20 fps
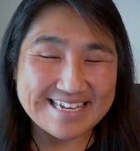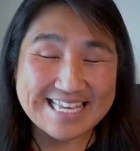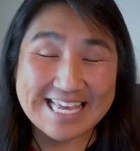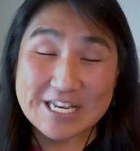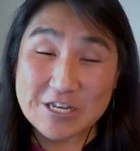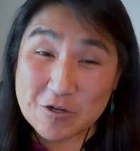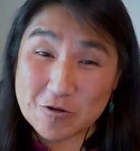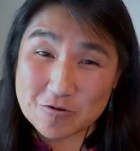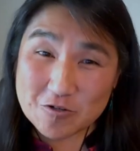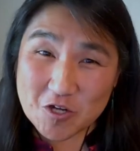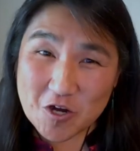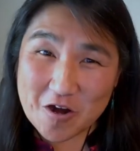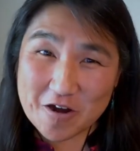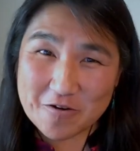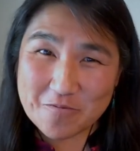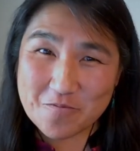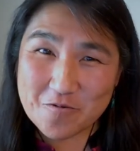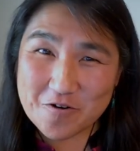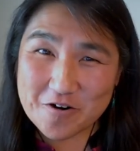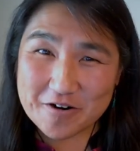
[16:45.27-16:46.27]
Can you talk
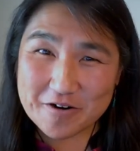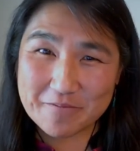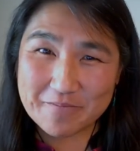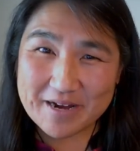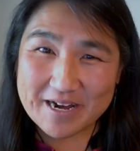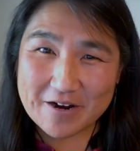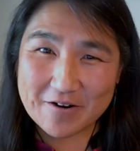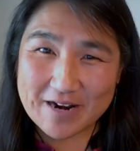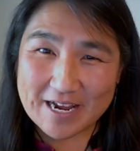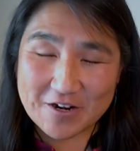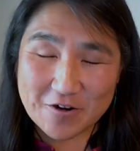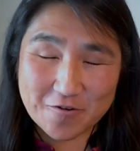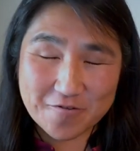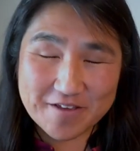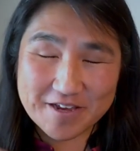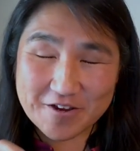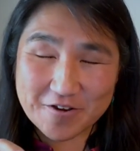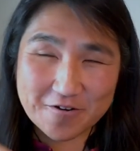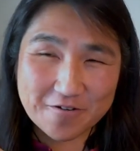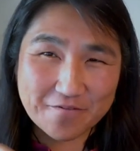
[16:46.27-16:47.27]
more about? I know
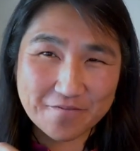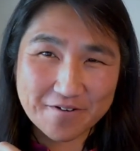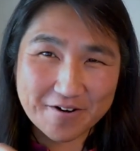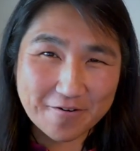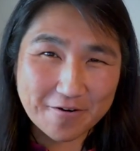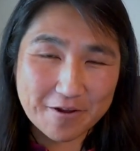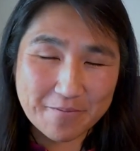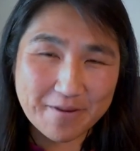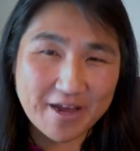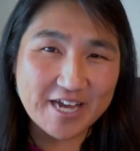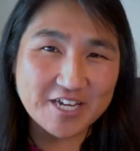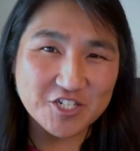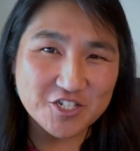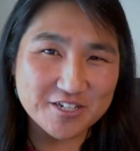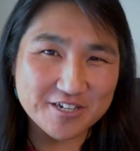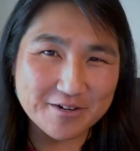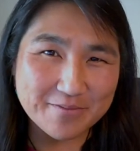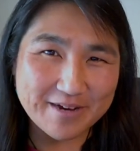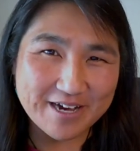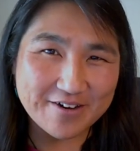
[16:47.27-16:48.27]
that you're very
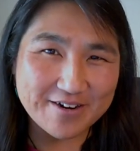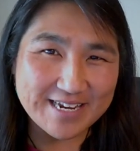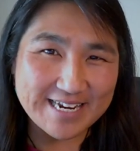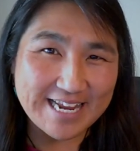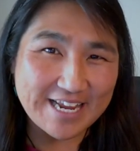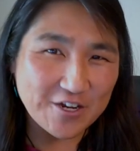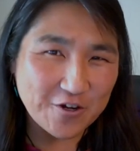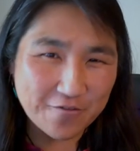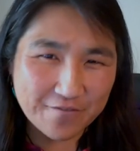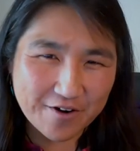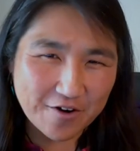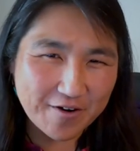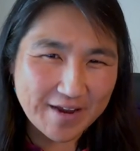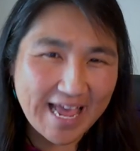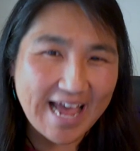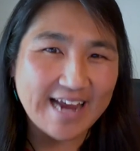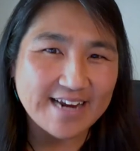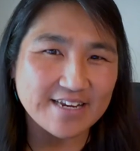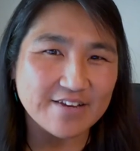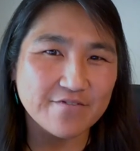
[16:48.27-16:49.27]
passionate about it and you're very
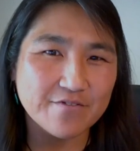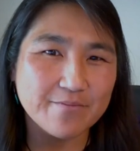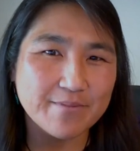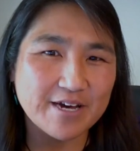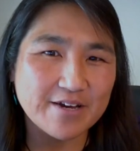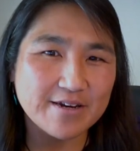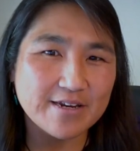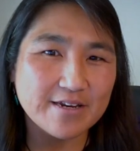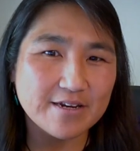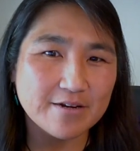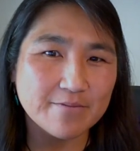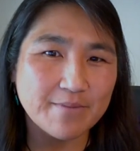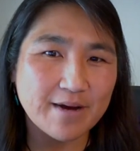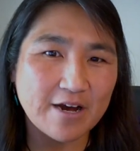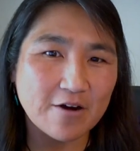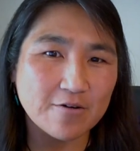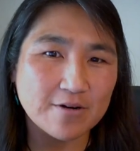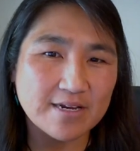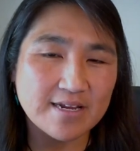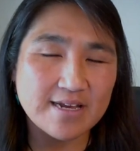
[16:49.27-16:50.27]
active about it,
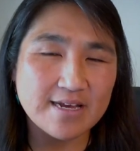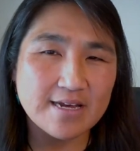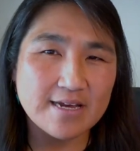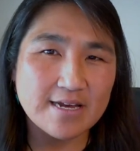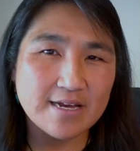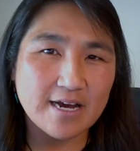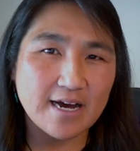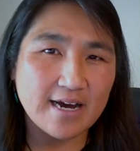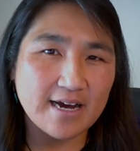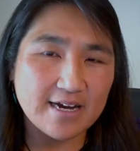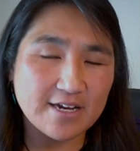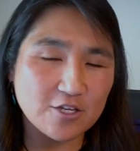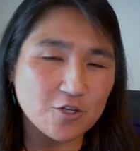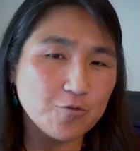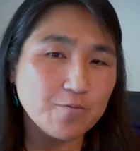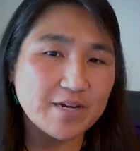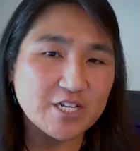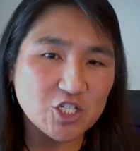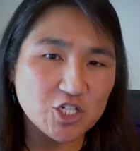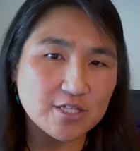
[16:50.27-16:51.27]
about uh,
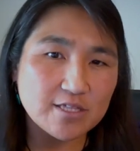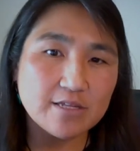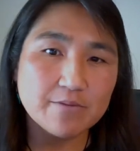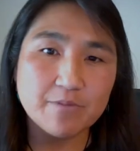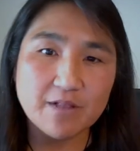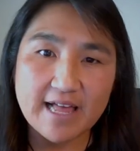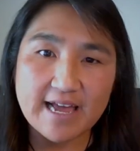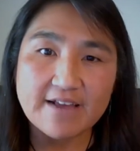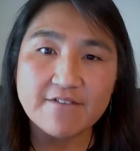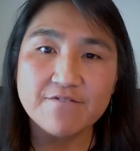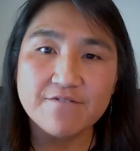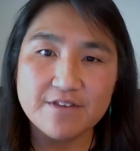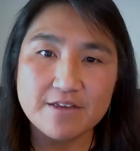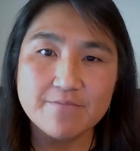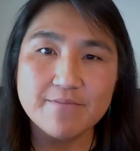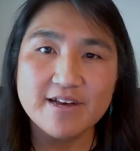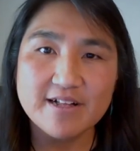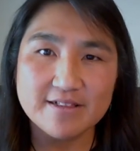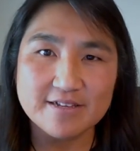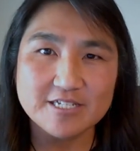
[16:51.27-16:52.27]
you mentioned the black
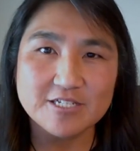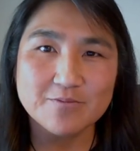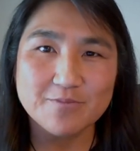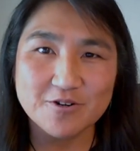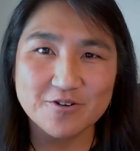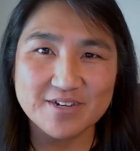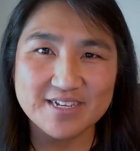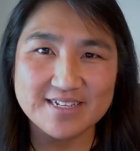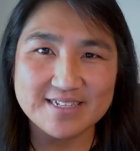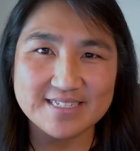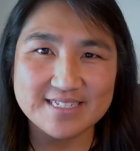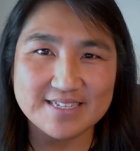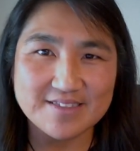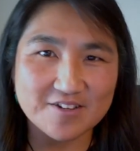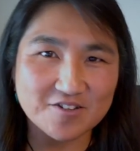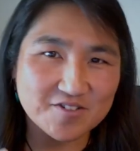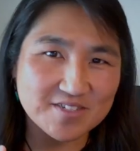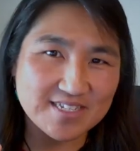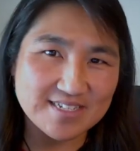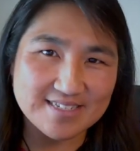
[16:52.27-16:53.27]
female experience and
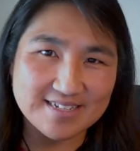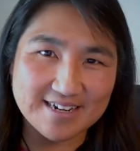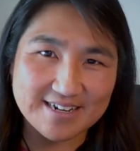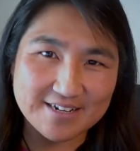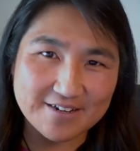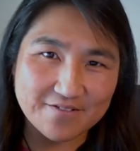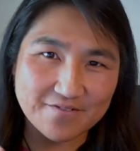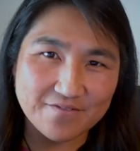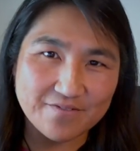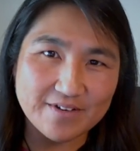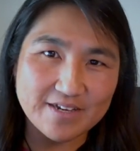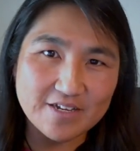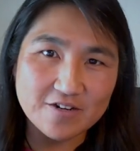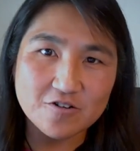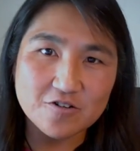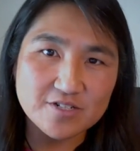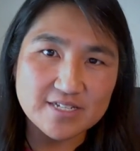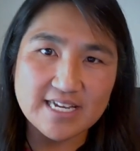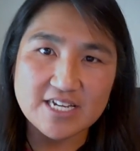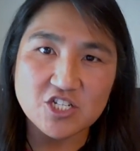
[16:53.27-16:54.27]
there's this kind of
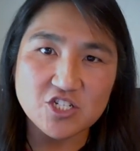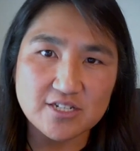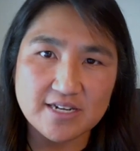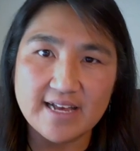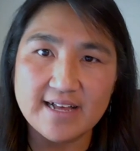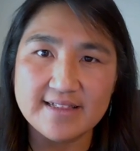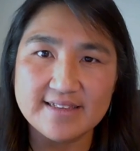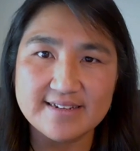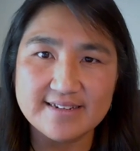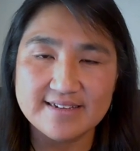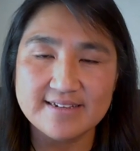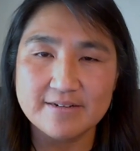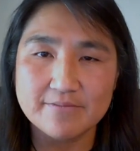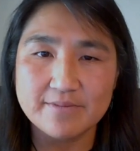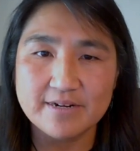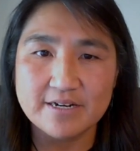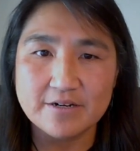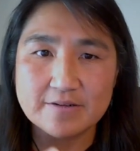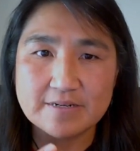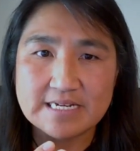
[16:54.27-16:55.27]
intersectionality
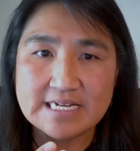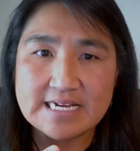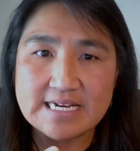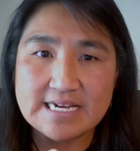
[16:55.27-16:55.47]
about